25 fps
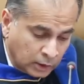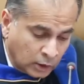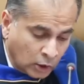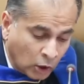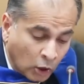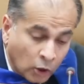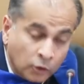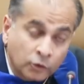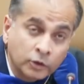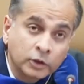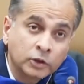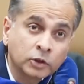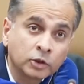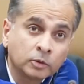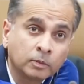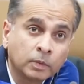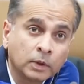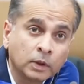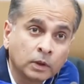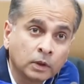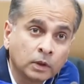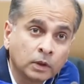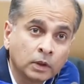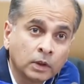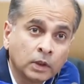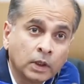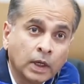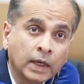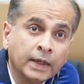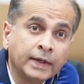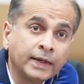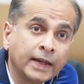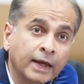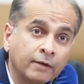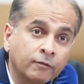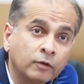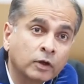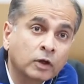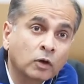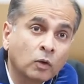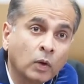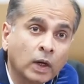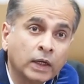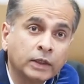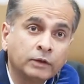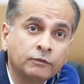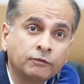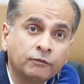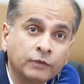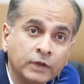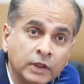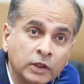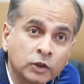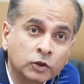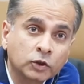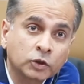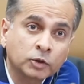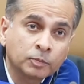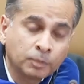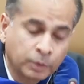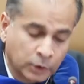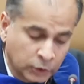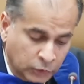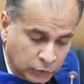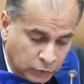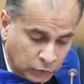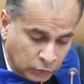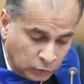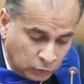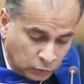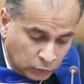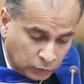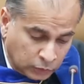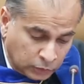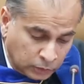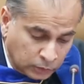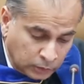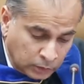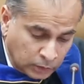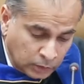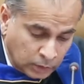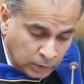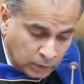corrigible, and never quite finished pursuit.